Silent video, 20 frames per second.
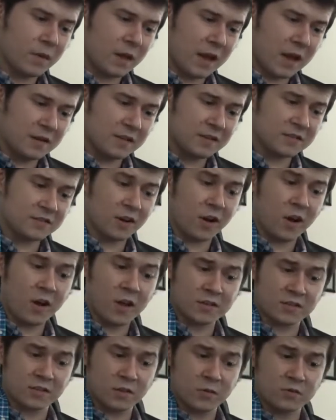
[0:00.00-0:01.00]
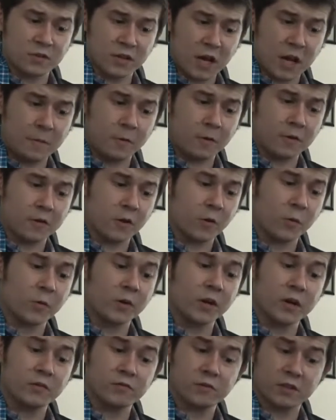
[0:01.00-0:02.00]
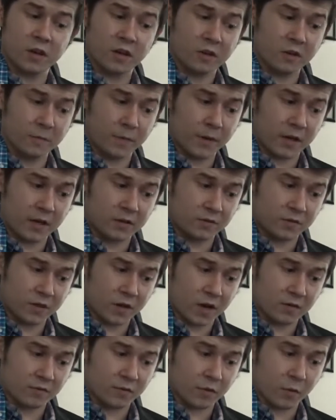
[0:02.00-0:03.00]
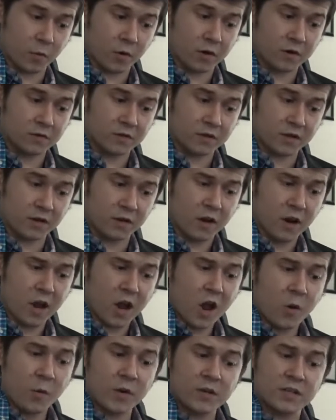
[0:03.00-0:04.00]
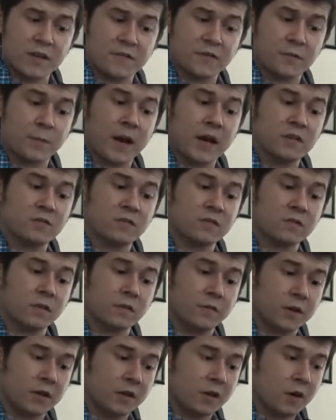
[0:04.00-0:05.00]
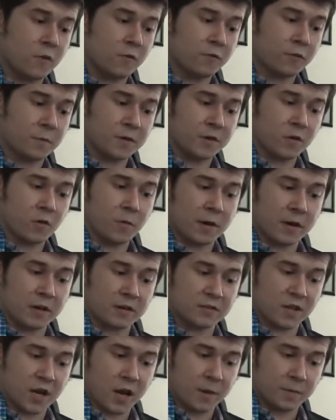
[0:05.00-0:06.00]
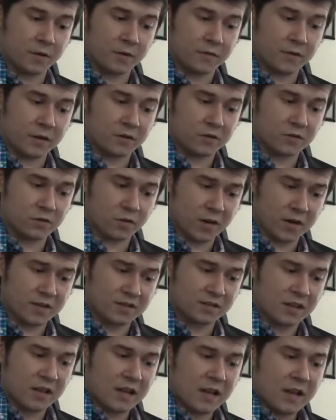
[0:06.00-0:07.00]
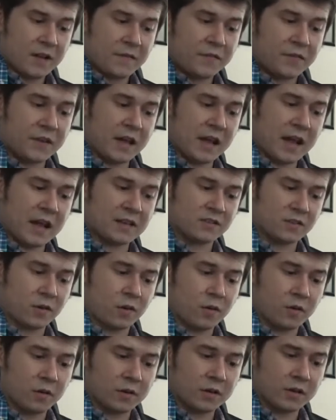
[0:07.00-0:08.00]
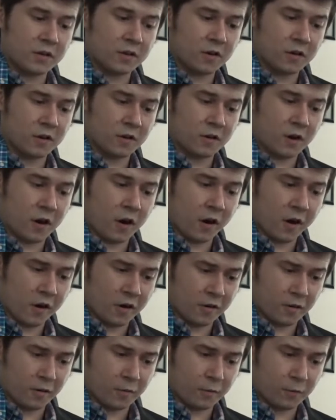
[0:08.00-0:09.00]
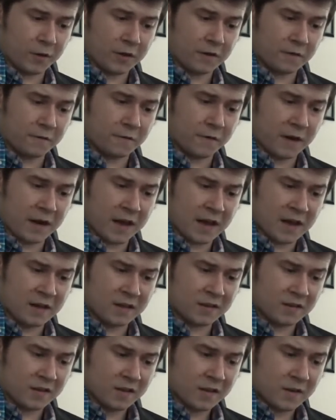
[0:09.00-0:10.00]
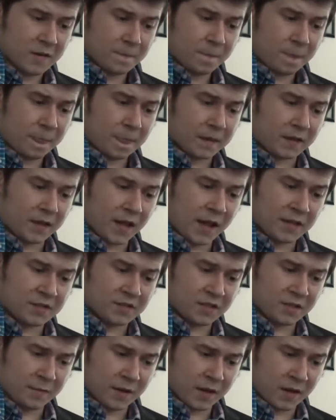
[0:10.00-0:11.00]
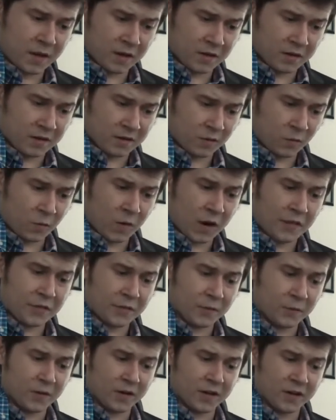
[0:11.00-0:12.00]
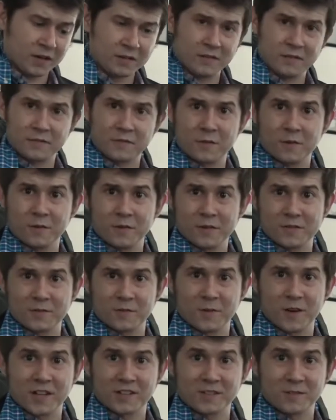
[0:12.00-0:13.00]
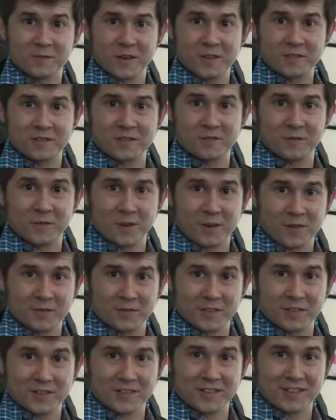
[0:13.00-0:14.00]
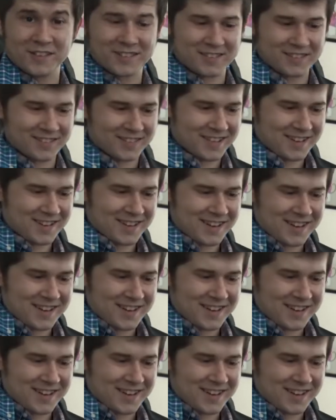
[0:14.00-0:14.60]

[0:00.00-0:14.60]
and is also double your $100 Patreon reward tier, which gives patrons a video from you about a topic of their choice. The Assholiger are Rita Fag, Kachiman, Wathawat, of course Wathawat's involved in this.